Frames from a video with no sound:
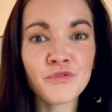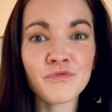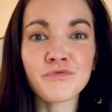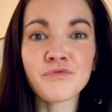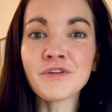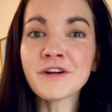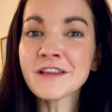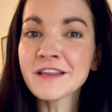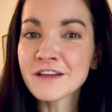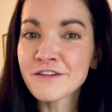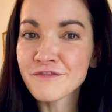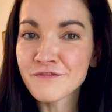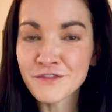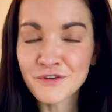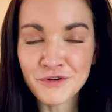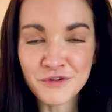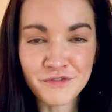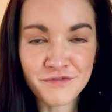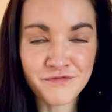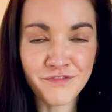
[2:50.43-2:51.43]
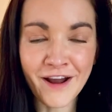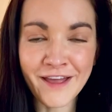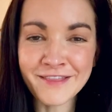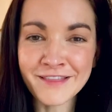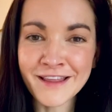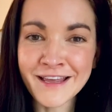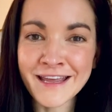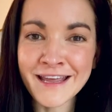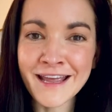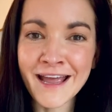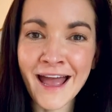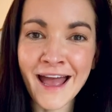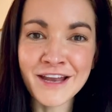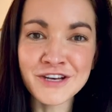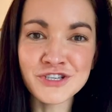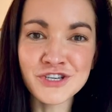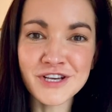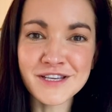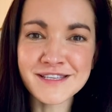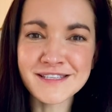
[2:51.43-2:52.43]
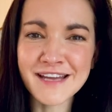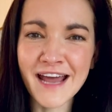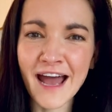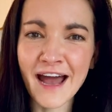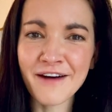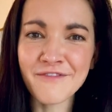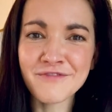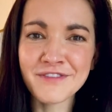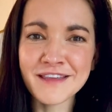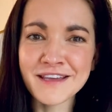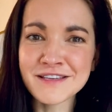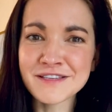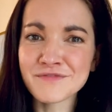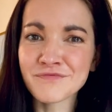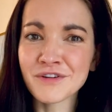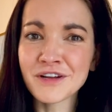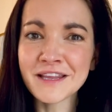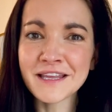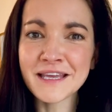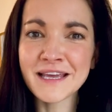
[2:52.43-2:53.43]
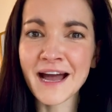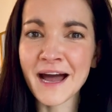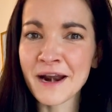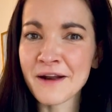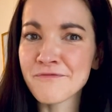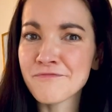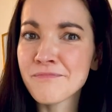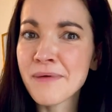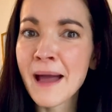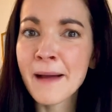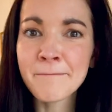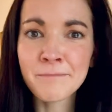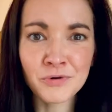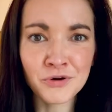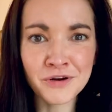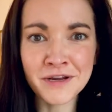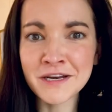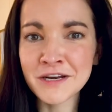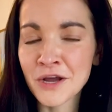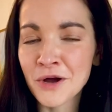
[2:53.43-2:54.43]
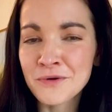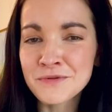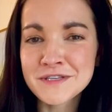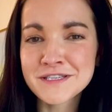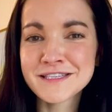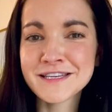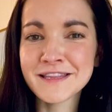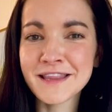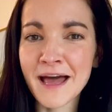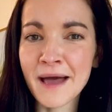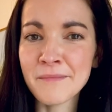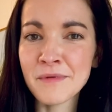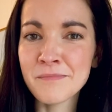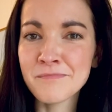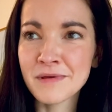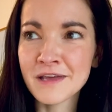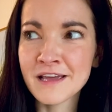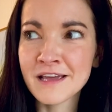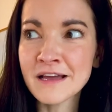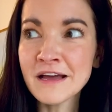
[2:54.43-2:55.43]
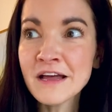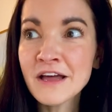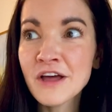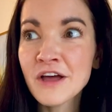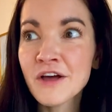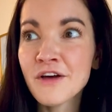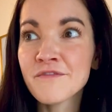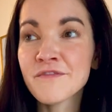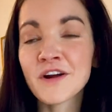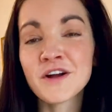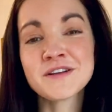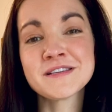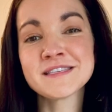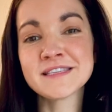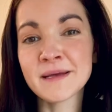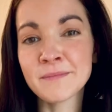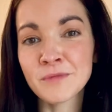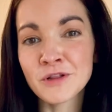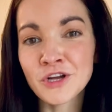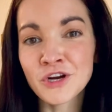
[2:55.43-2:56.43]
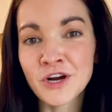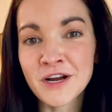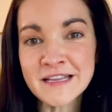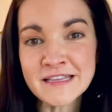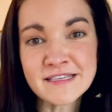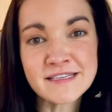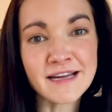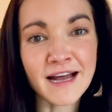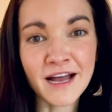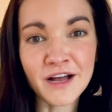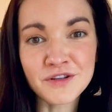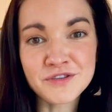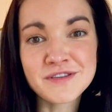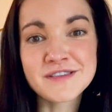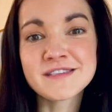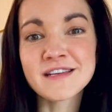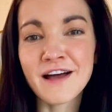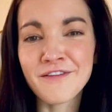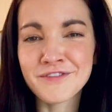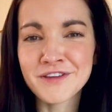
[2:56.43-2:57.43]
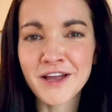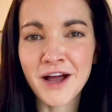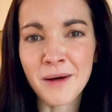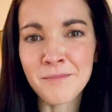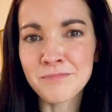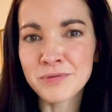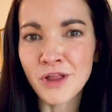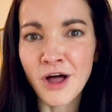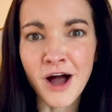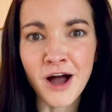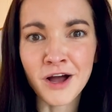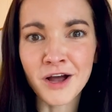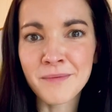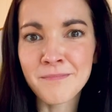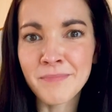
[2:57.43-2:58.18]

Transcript: really food friendly and just have these really kind of peppery notes to them and be very similar in style to Sauvignon Blanc,